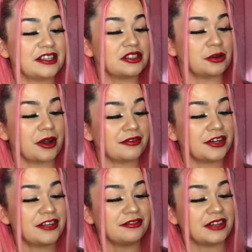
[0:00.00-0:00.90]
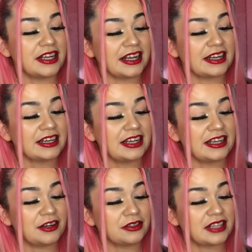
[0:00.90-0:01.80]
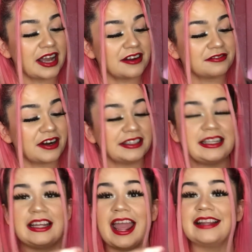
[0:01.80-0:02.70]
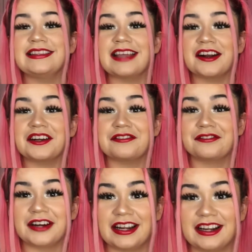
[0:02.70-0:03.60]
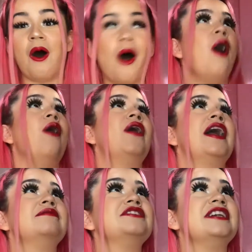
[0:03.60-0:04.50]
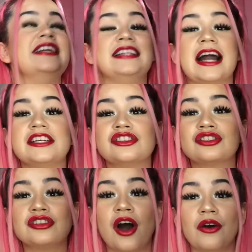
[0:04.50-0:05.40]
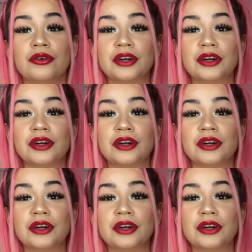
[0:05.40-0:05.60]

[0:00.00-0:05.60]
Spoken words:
soy-free, vegan, keto diet-friendly, and dairy-free. OMG, that is so